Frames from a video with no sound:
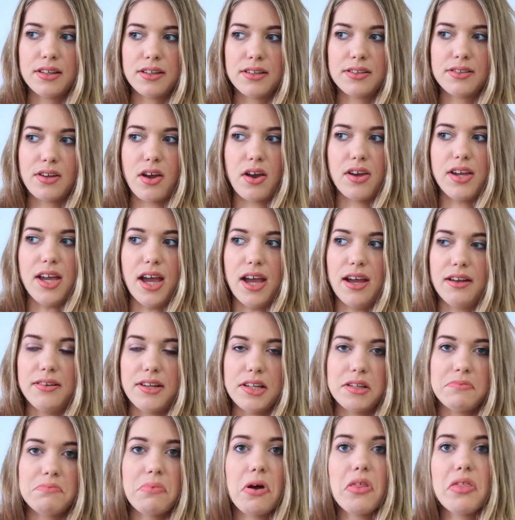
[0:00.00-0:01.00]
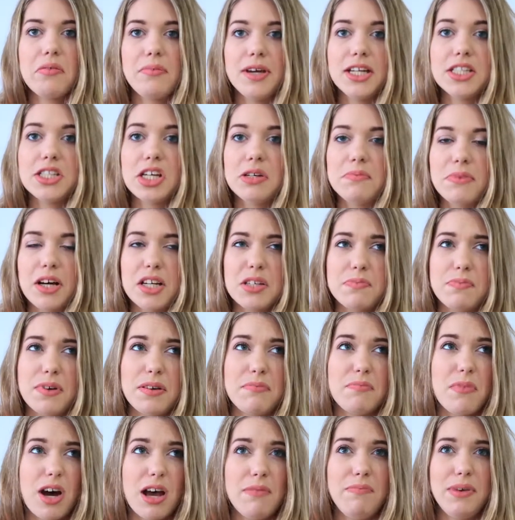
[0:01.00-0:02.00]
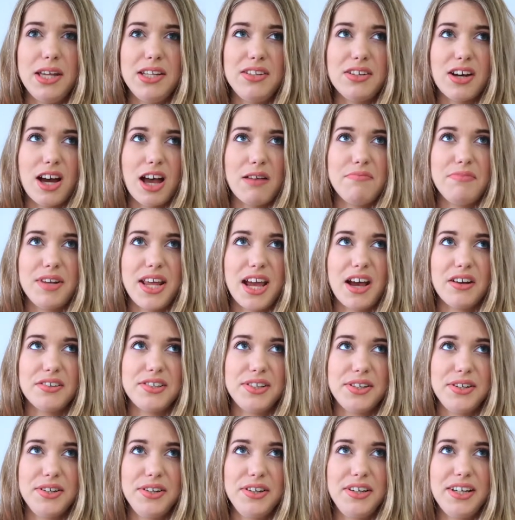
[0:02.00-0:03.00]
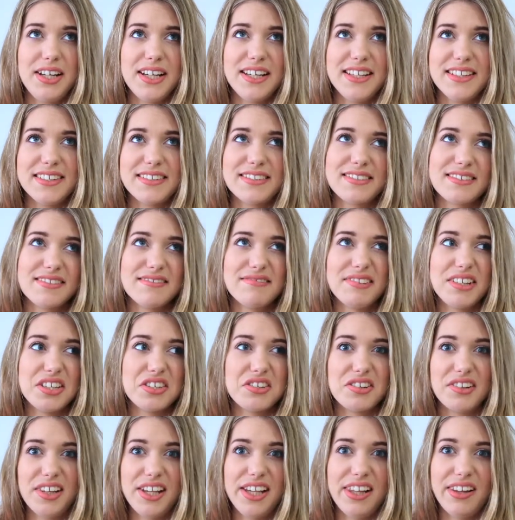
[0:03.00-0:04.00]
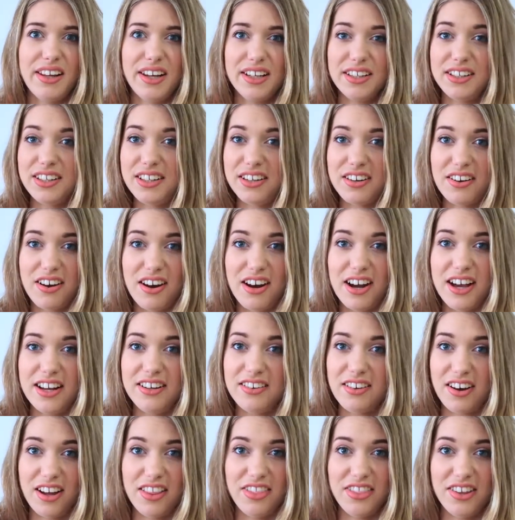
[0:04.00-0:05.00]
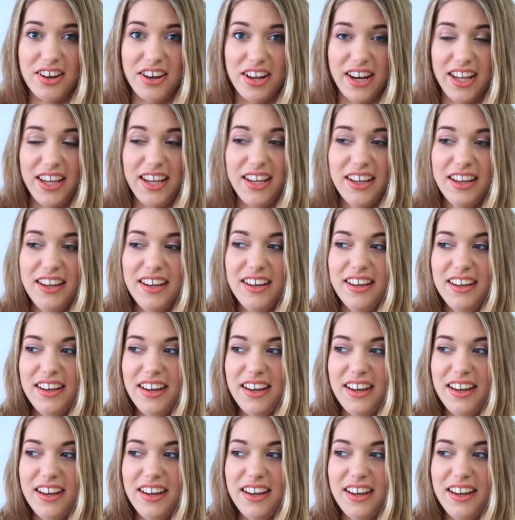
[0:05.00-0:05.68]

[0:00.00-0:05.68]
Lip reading: So yeah, it doesn't bother me too much. But my bedtime now too is literally like 9:30.